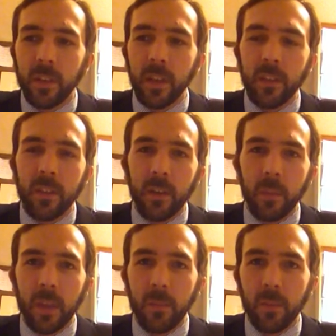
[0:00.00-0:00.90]
handed
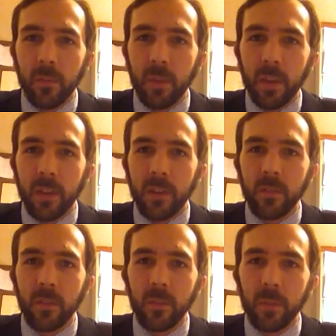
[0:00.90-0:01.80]
out paper and pen
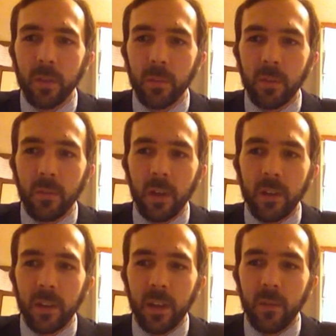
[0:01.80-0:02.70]
and told people to
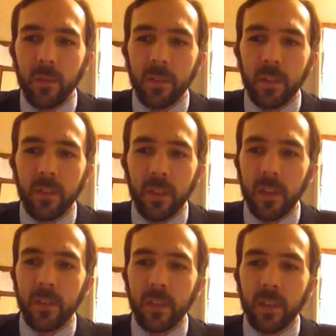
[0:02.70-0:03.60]
write down what they
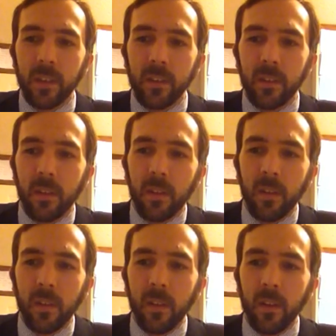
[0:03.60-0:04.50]
think they can
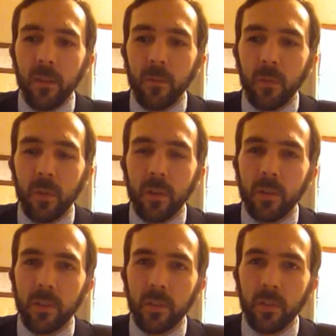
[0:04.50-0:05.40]

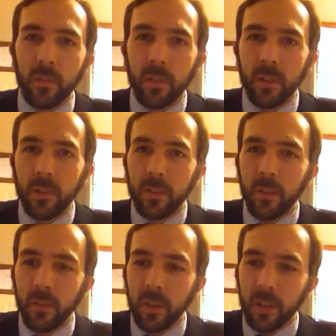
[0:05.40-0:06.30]
afford to
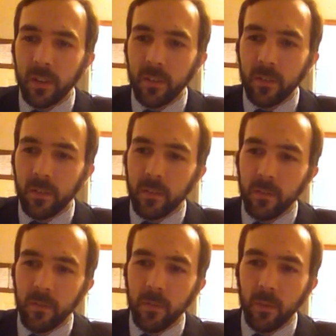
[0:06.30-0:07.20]
donate
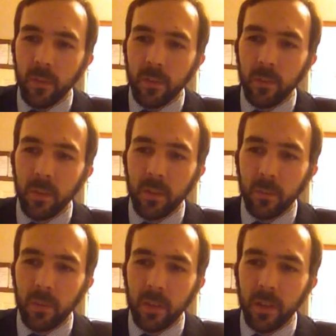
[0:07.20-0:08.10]
for this
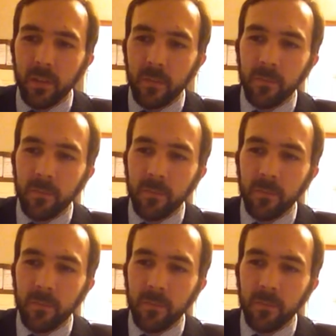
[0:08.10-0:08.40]
building plan.